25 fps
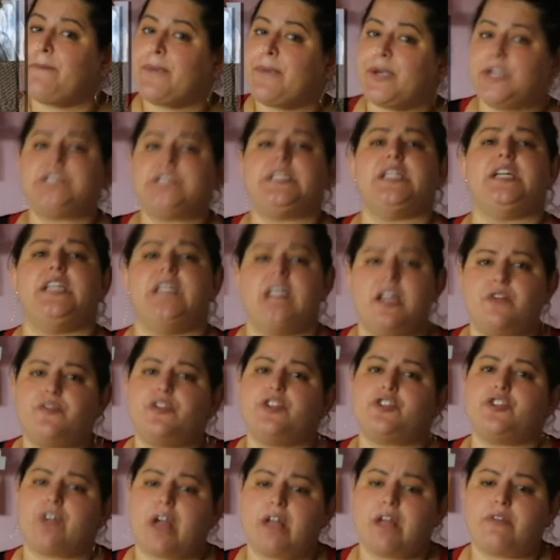personally
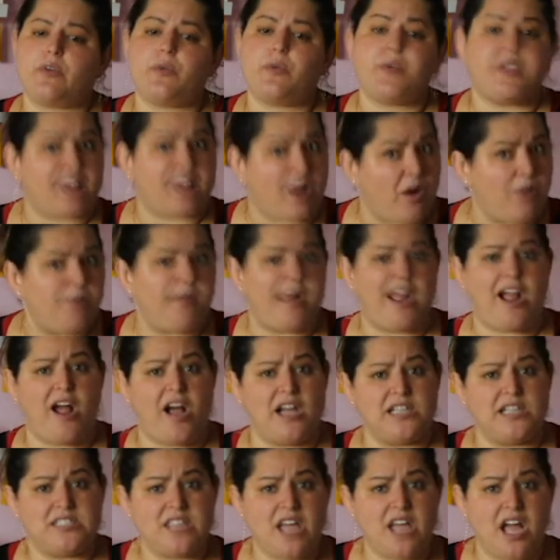never travel without my
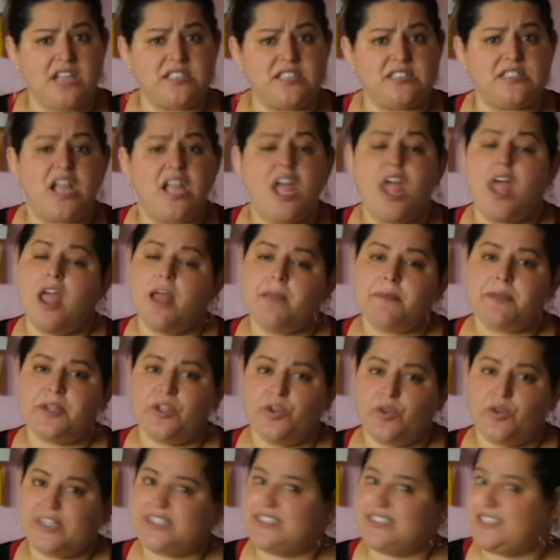hot sauce, but
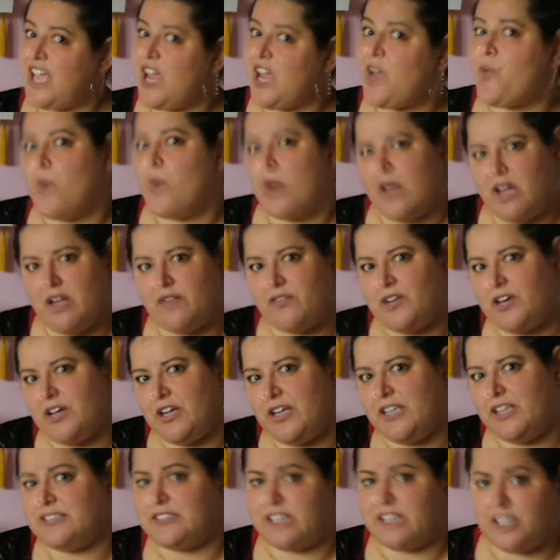you can take whatever it
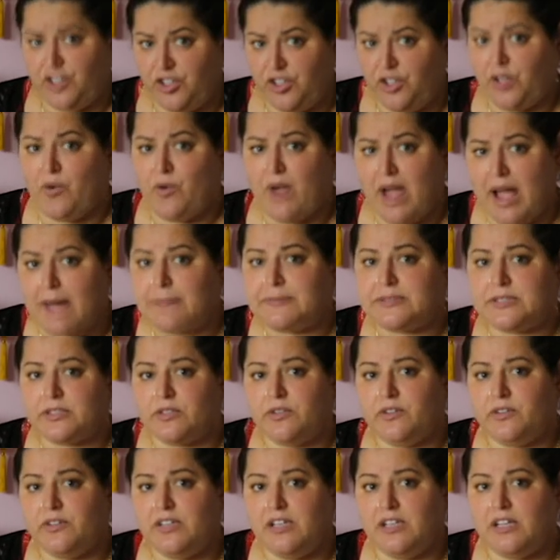is that you
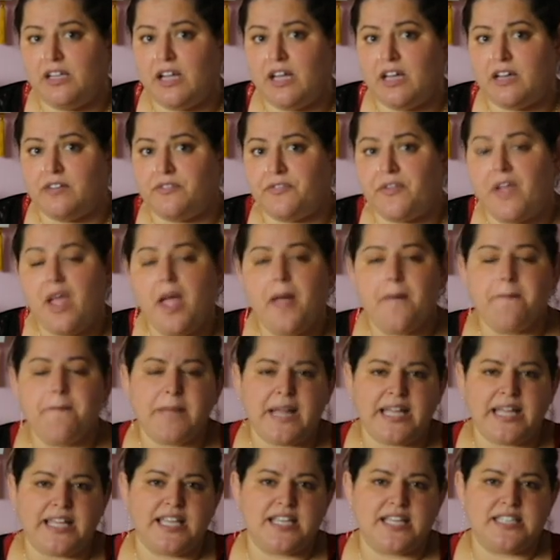absolutely love.
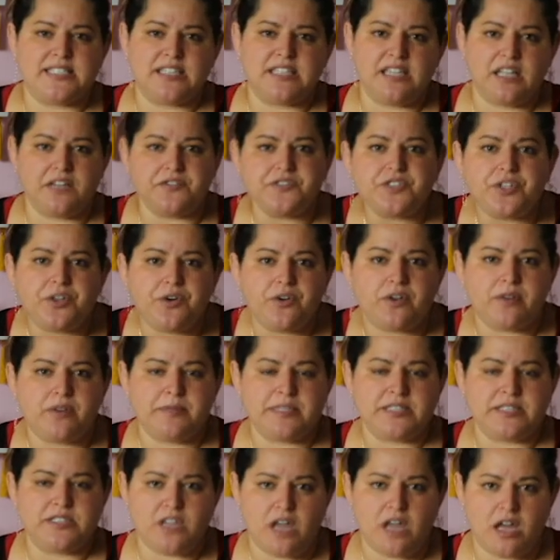My kids love to go to
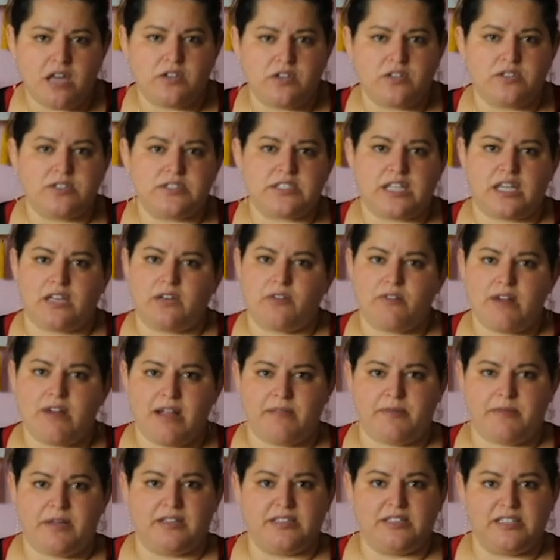McDonald's and
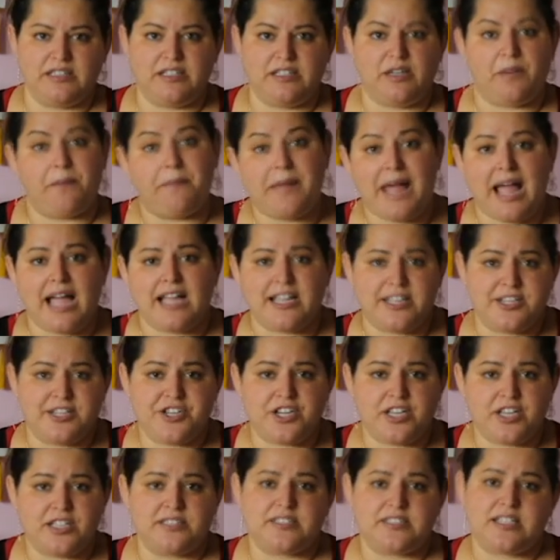grab all the little
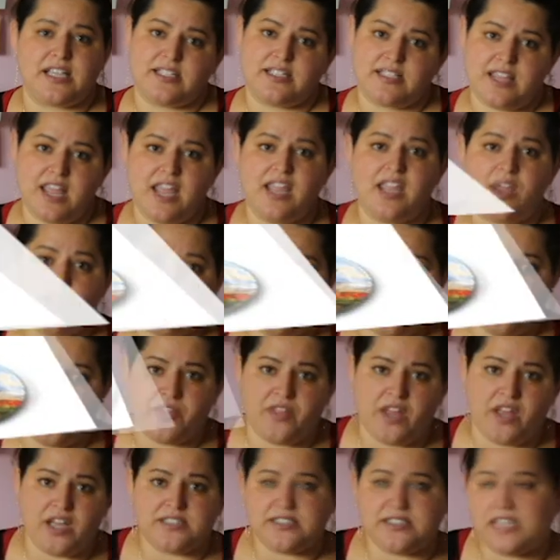packages and take it
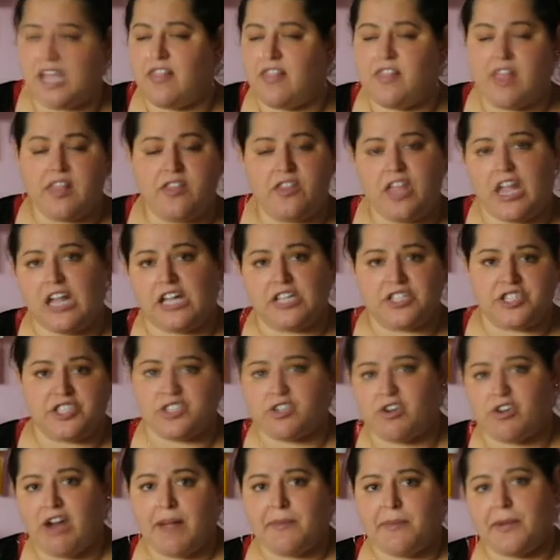with us, and then they can
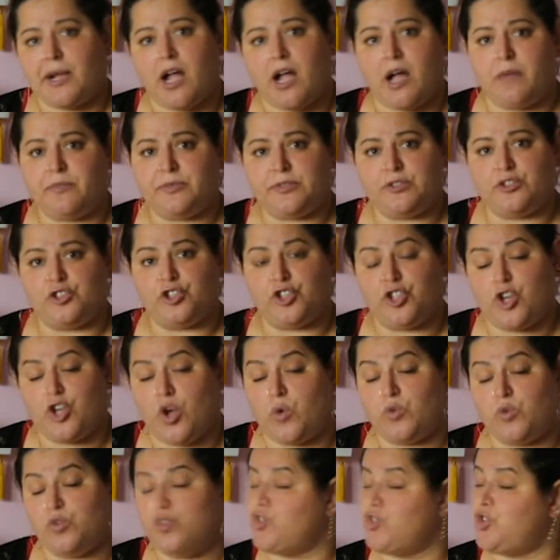just grab a couple to
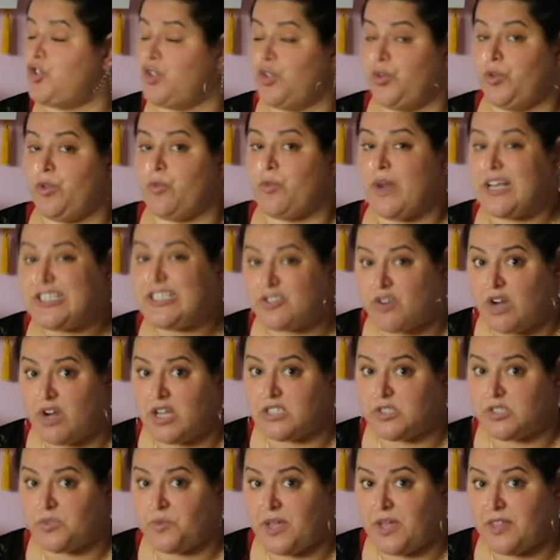go to the
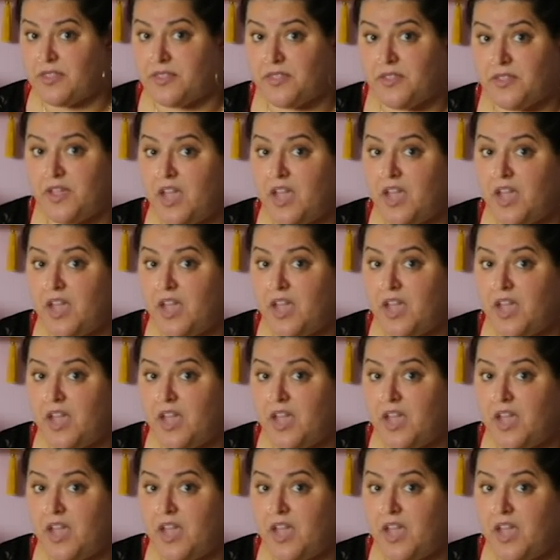restaurants with.